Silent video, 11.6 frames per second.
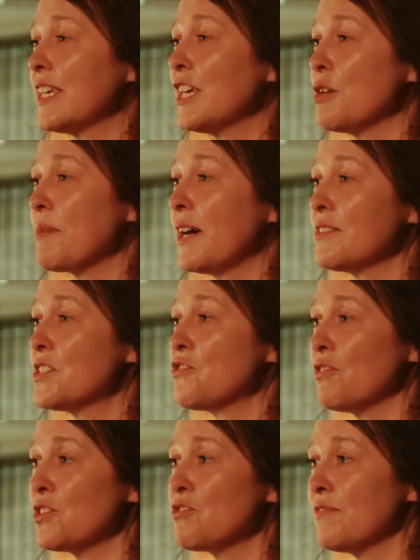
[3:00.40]
Thinking about the
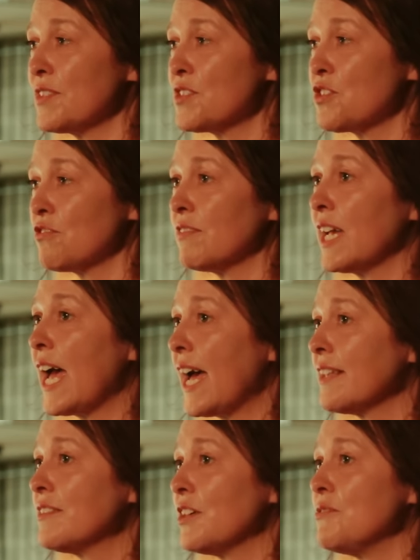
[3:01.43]
structure of the story, I
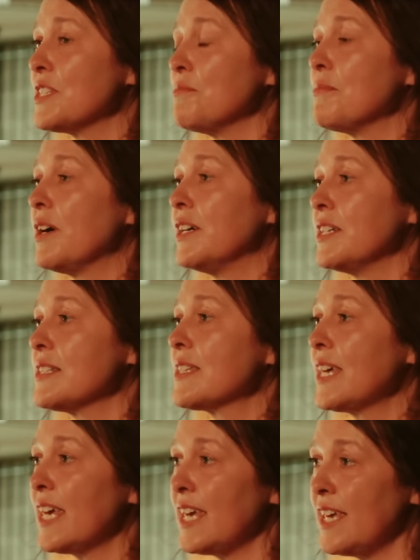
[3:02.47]
had those in mind
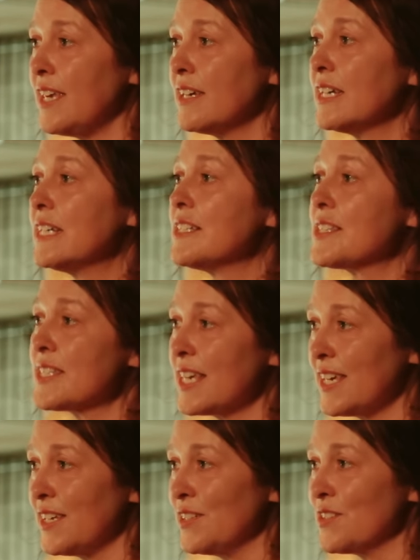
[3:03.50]
as key
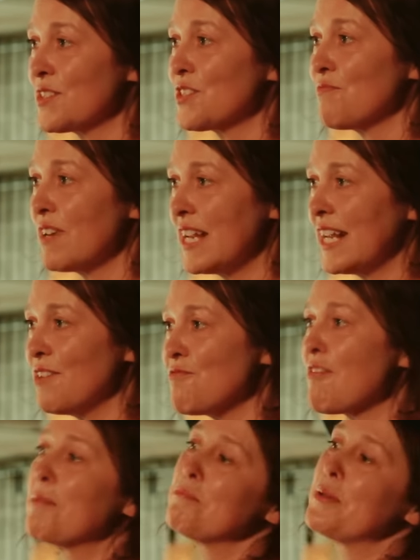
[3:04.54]
scenes to really
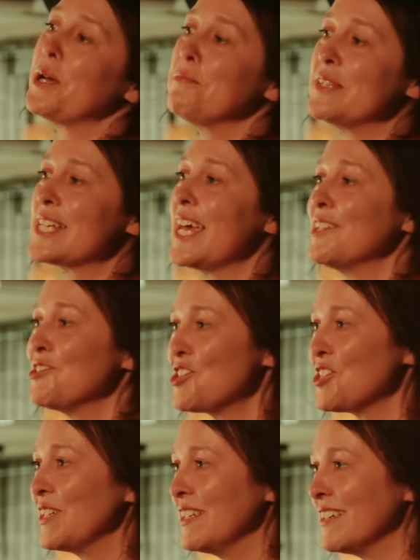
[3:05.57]
ramp up the
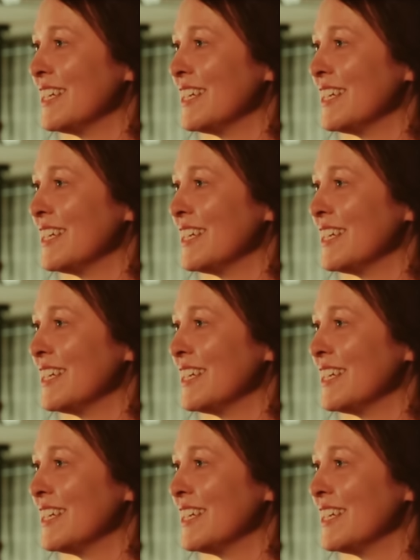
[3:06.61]
tension.